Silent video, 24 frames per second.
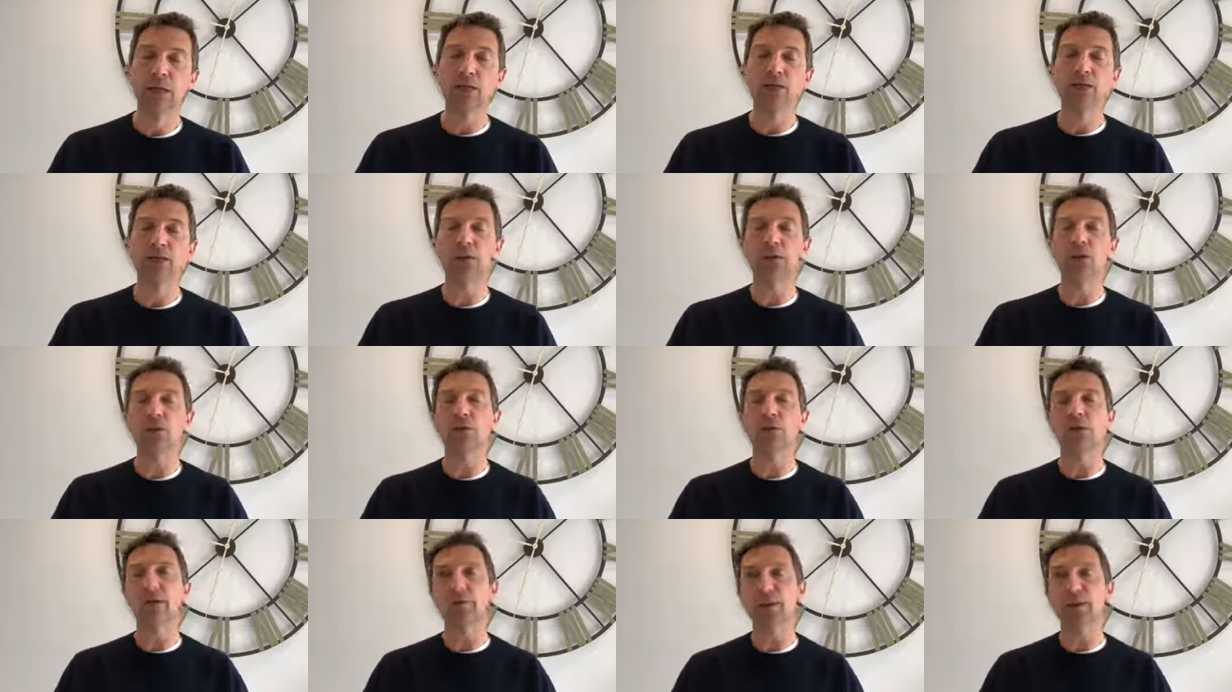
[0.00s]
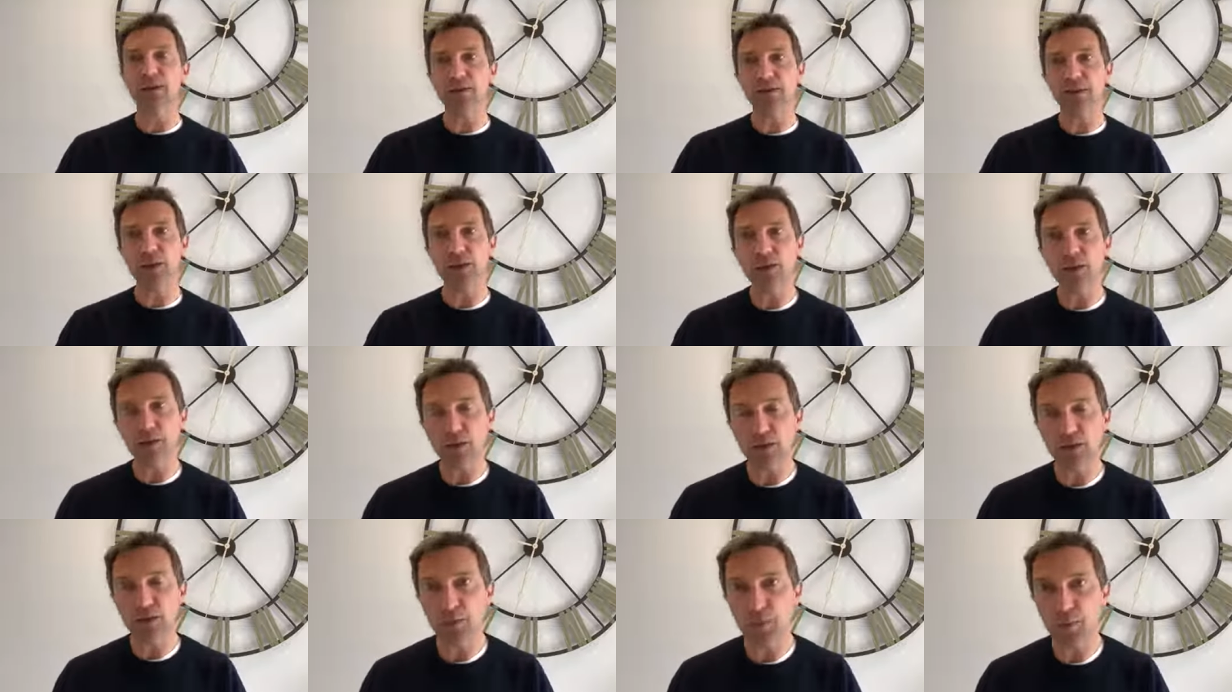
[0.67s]
So in that
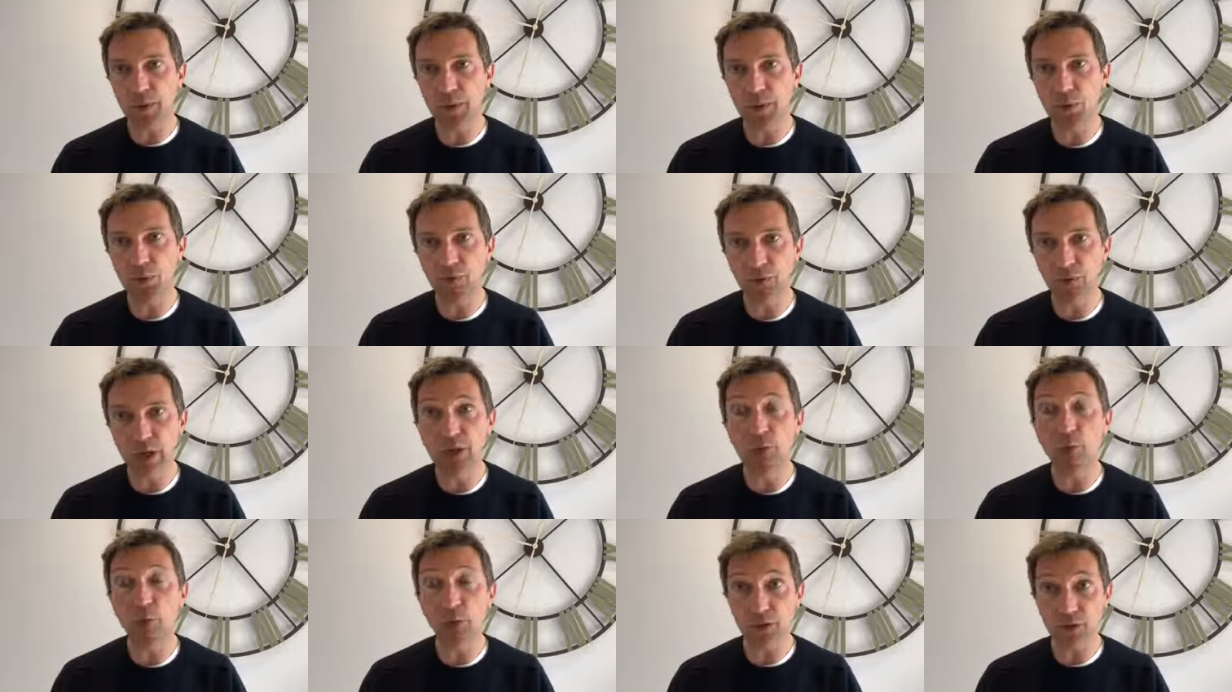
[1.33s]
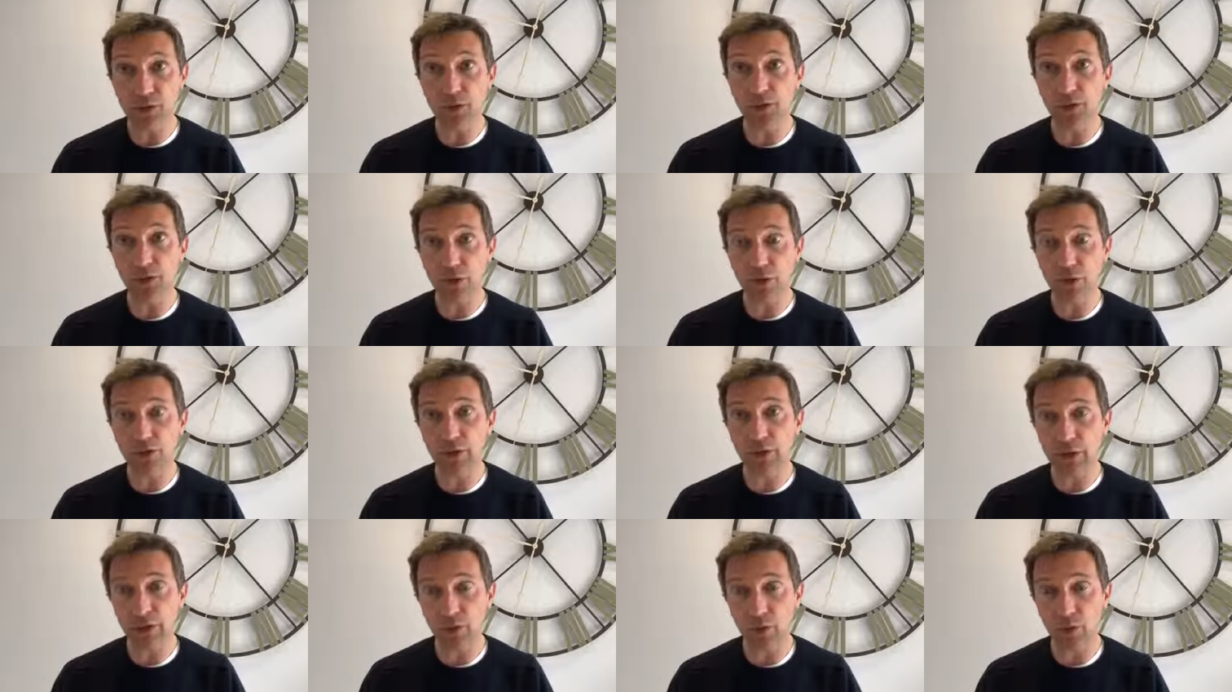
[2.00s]
sense, some people really want to
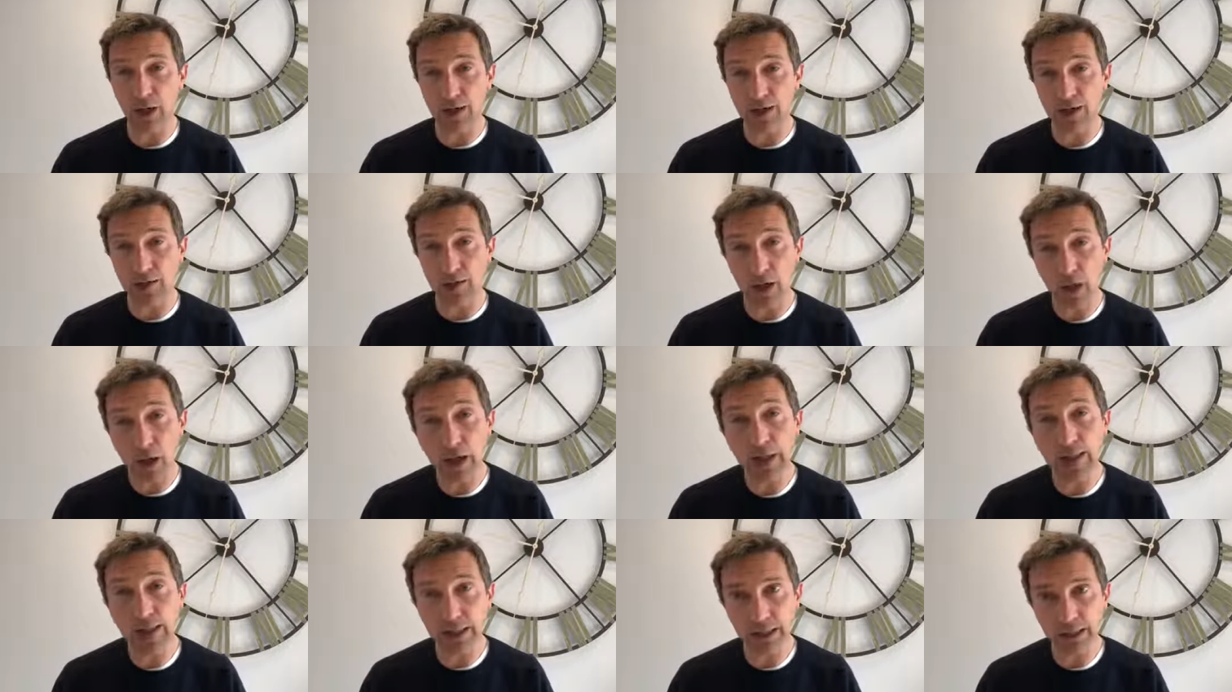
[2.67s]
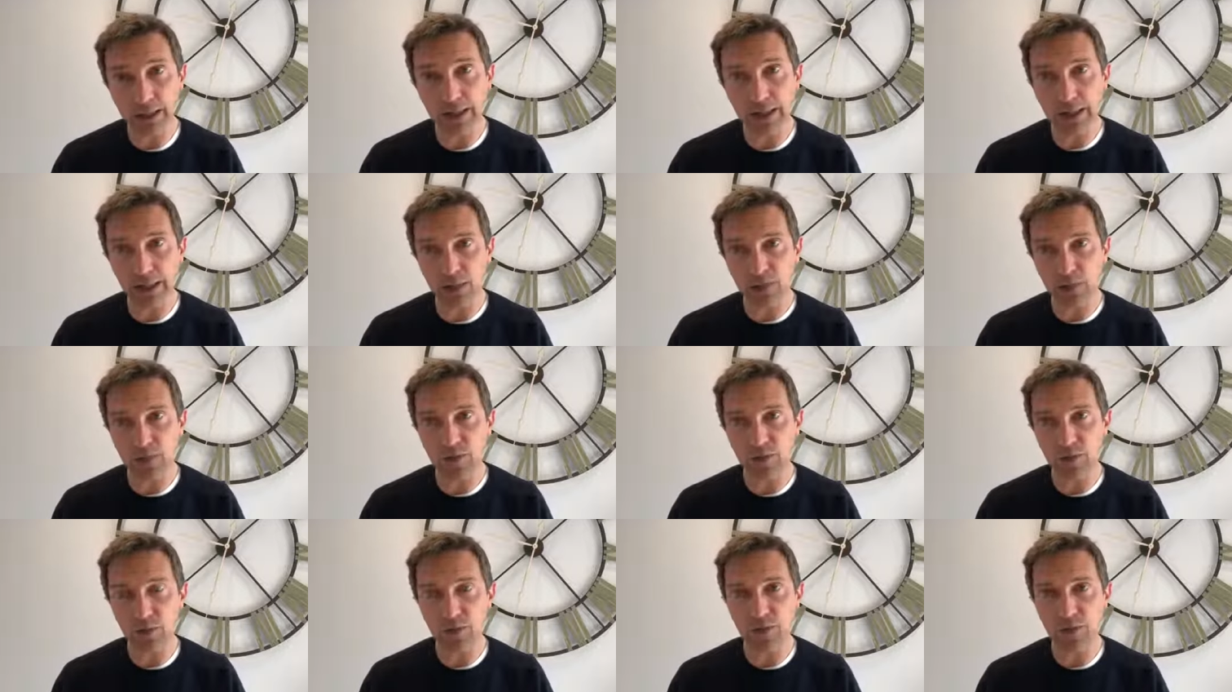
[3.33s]
create quite a tight link
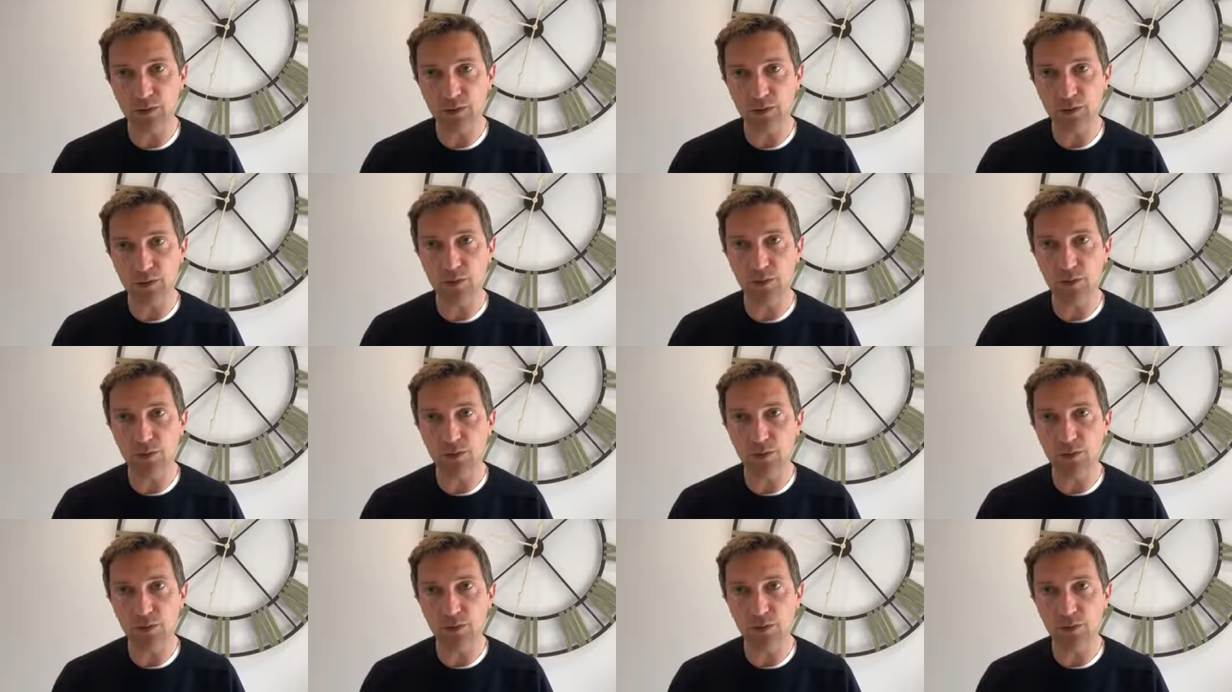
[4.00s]
between